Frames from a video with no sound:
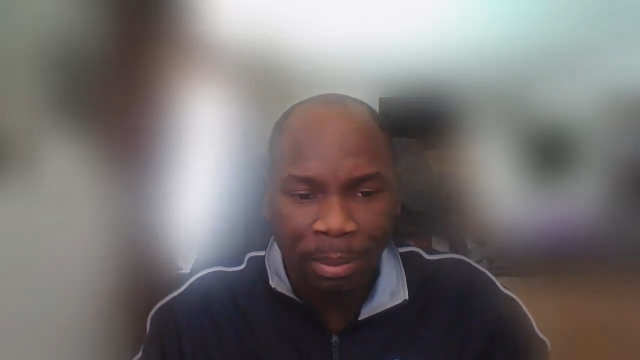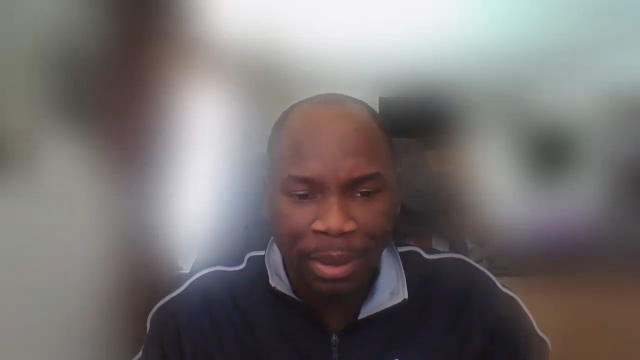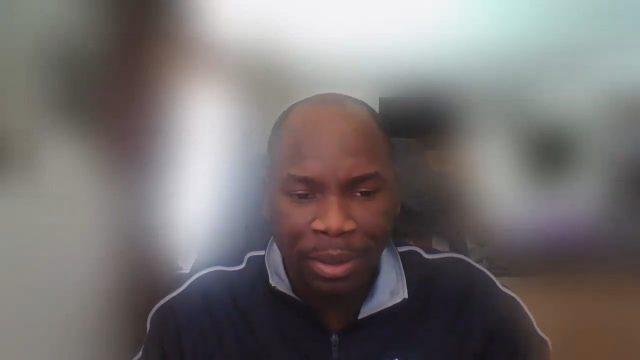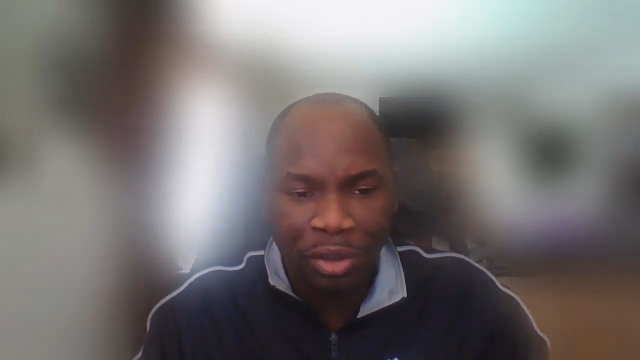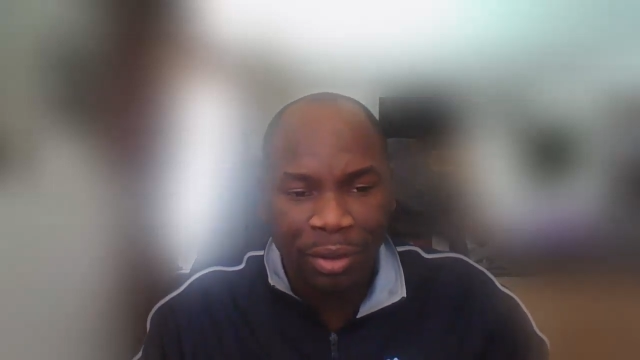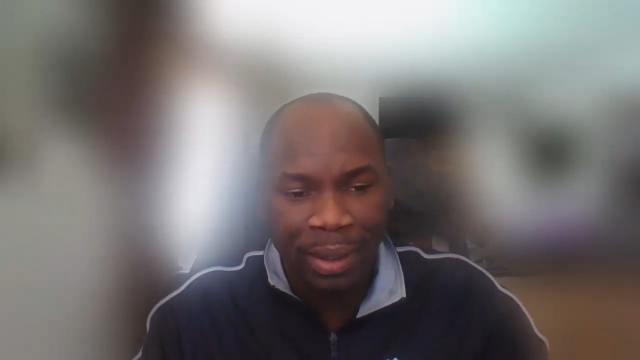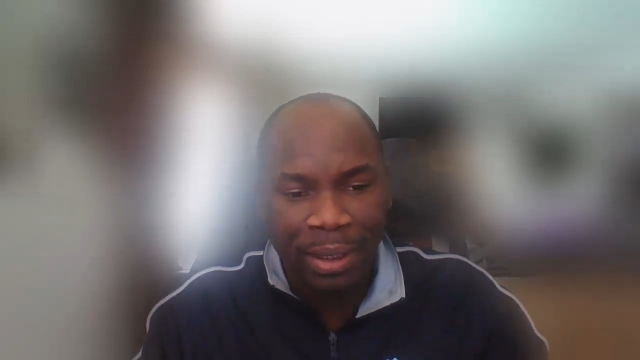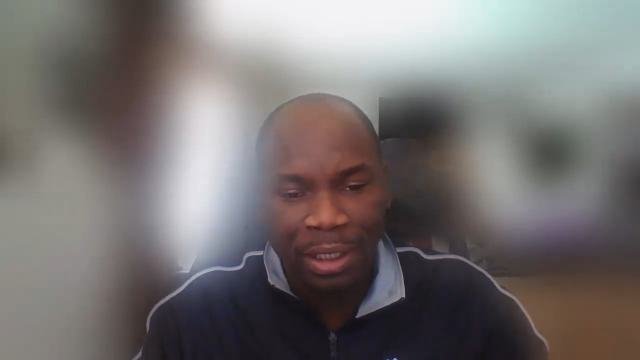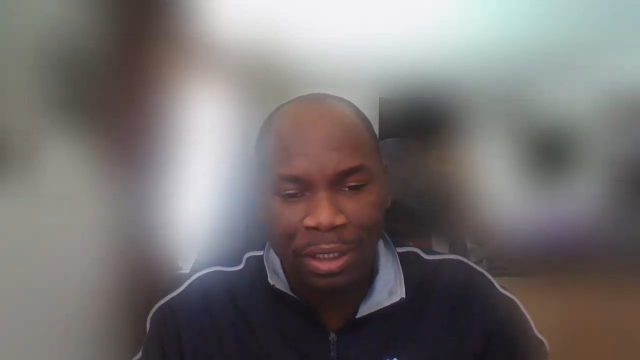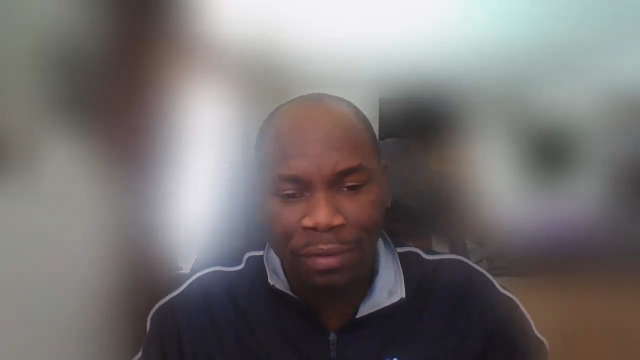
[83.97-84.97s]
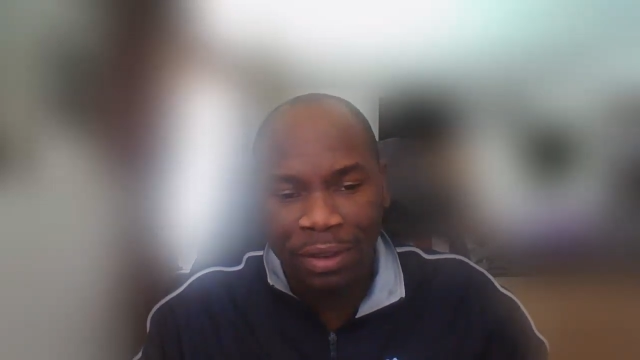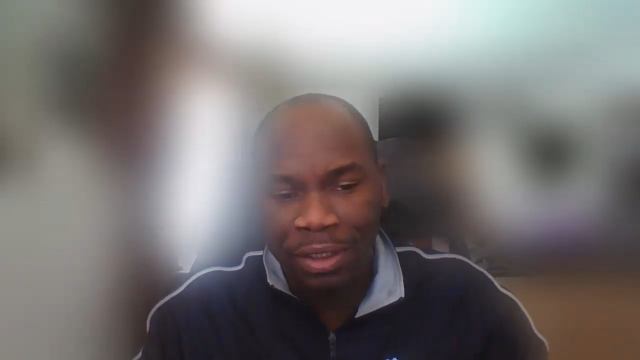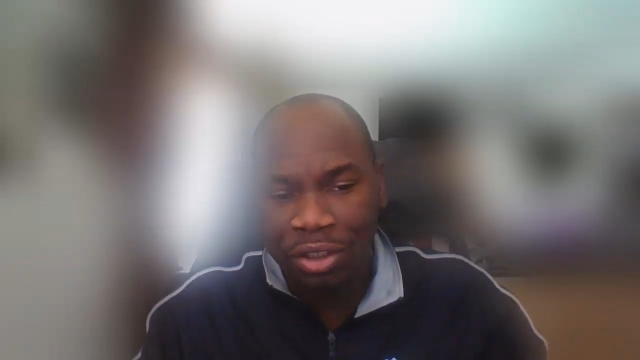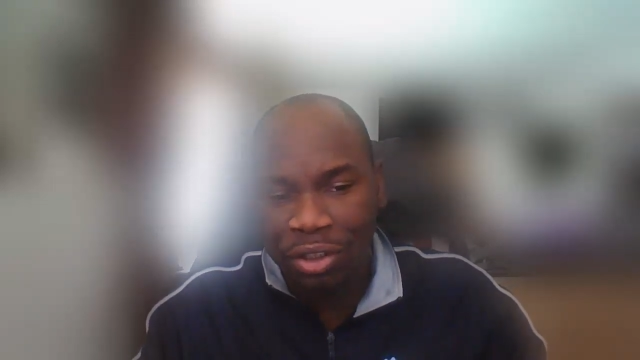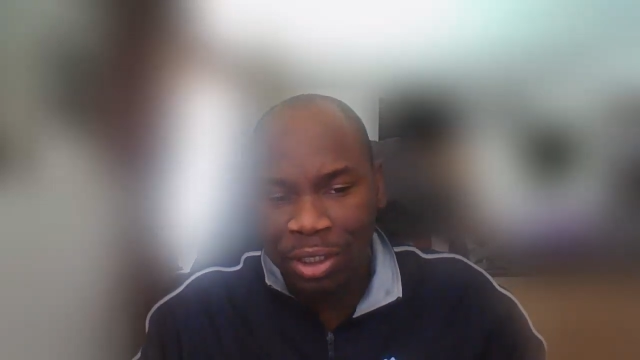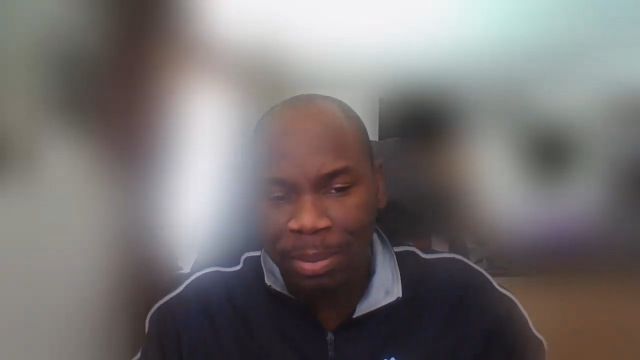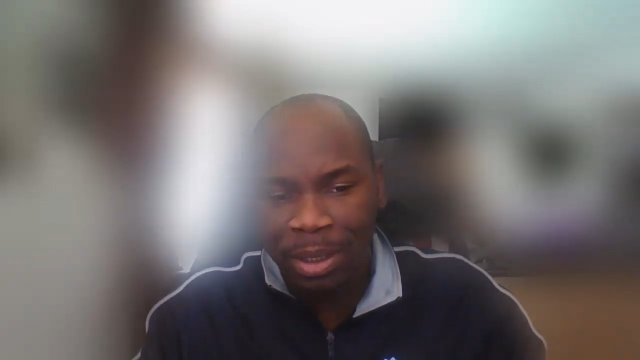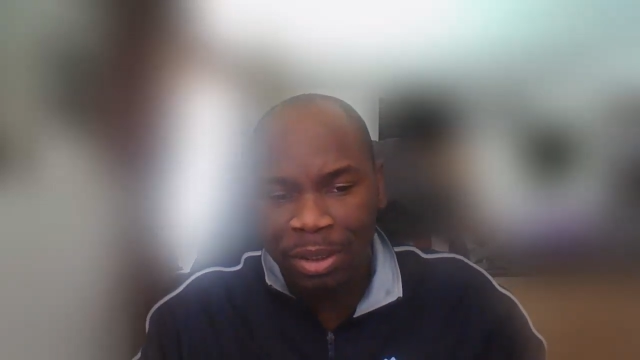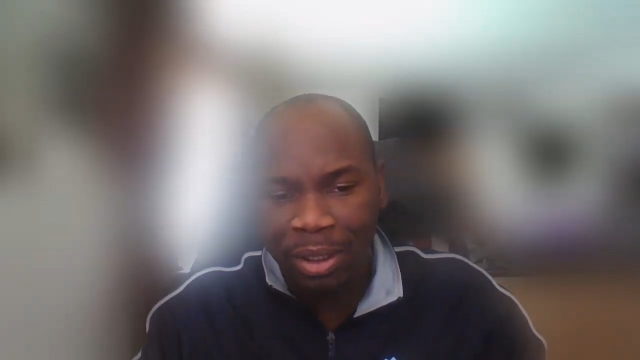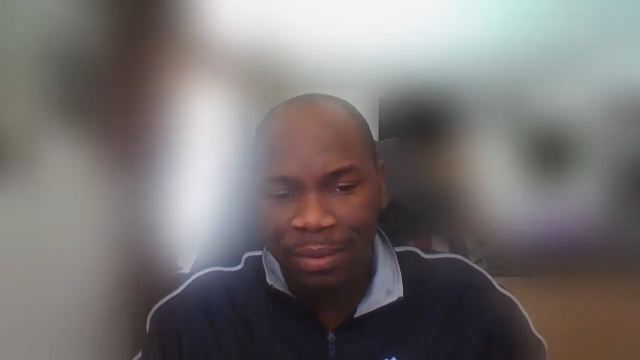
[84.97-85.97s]
Midodrine is for the
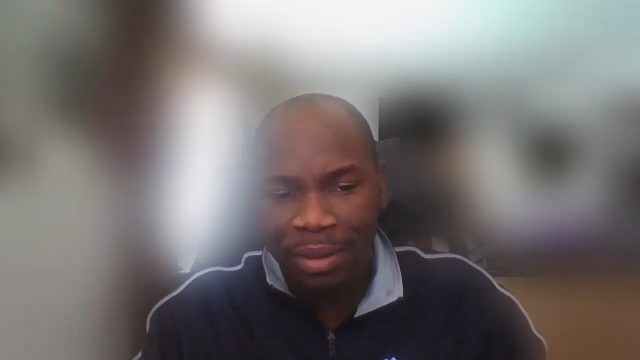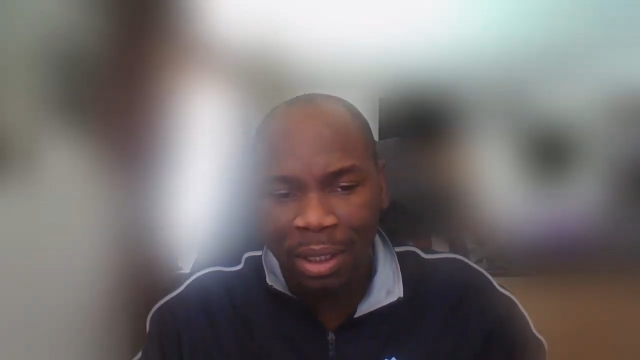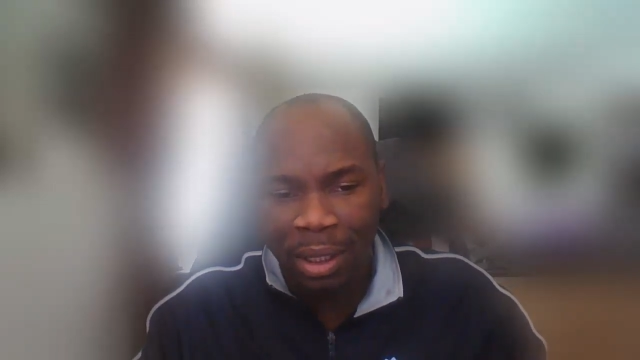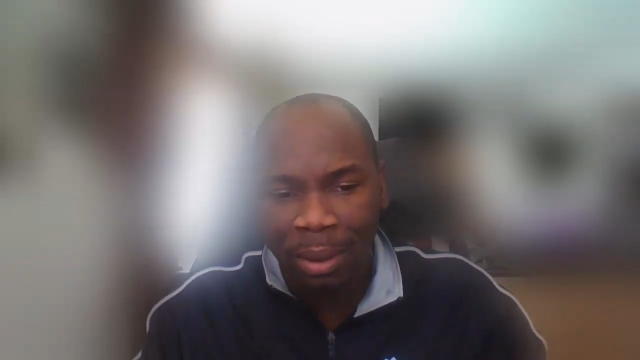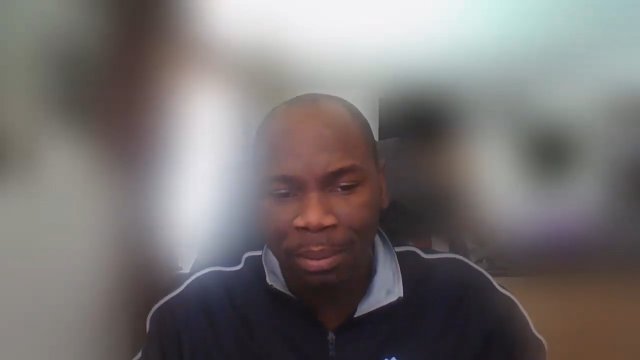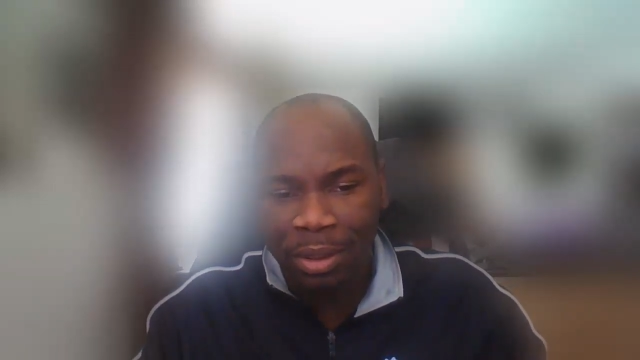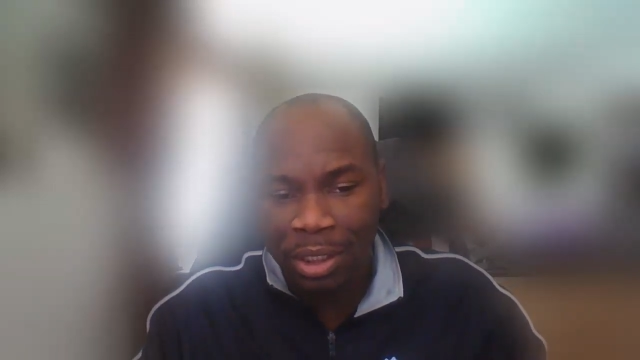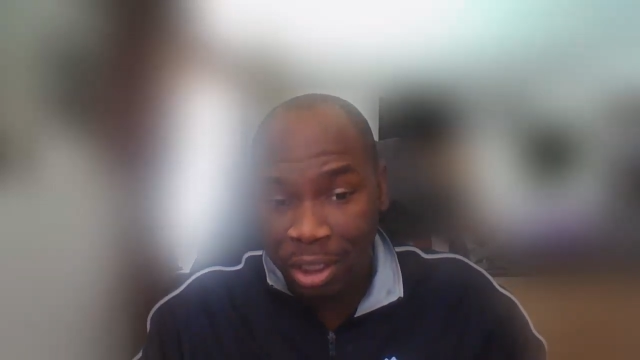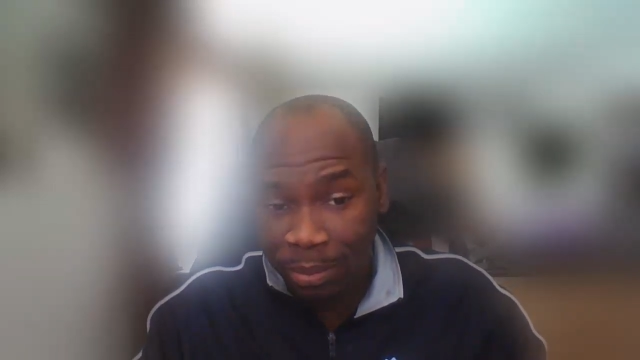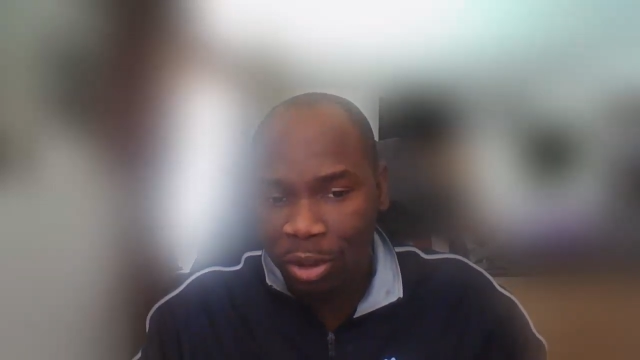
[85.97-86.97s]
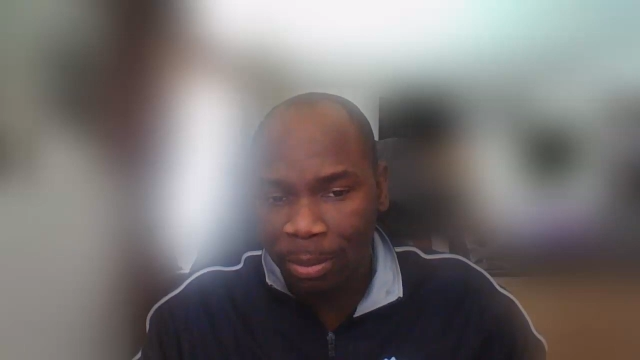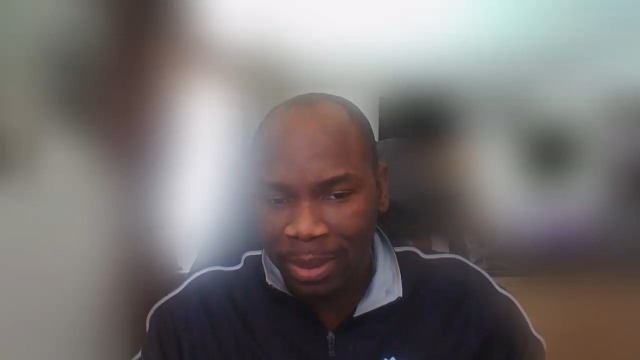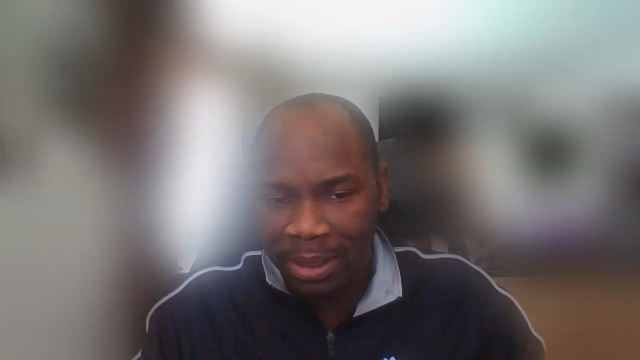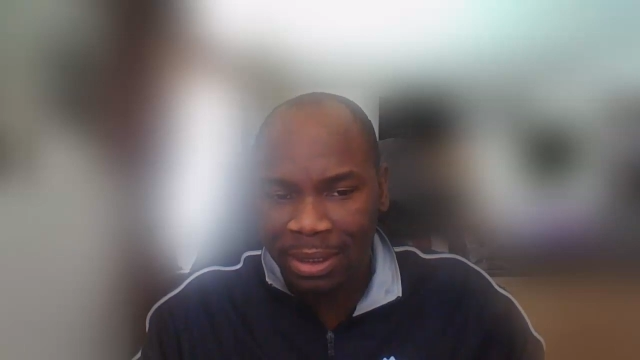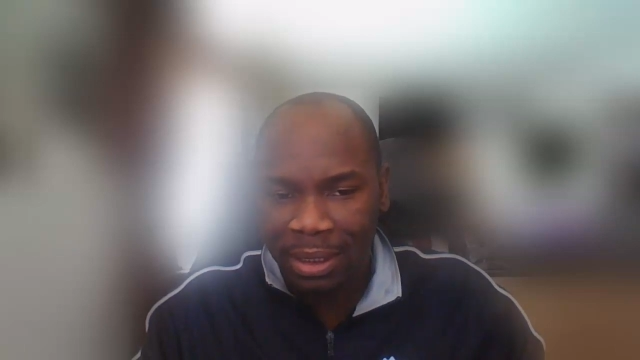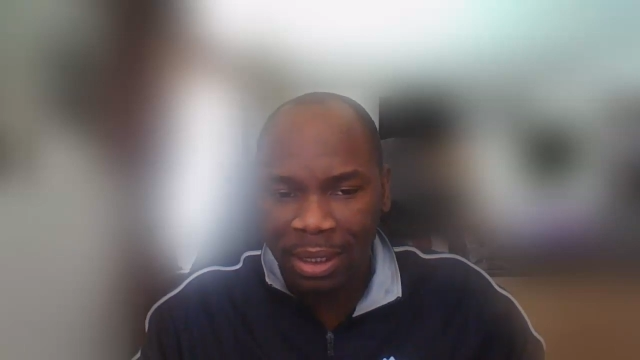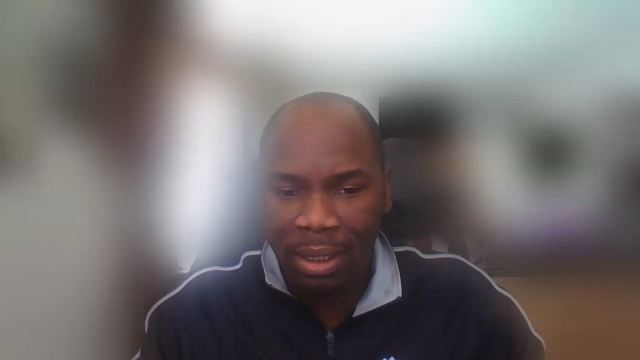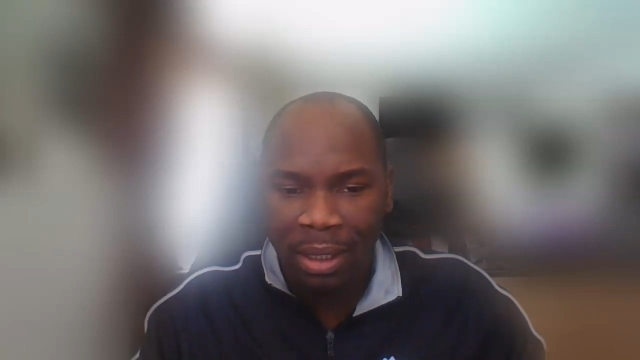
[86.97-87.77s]
treatment of symptomatic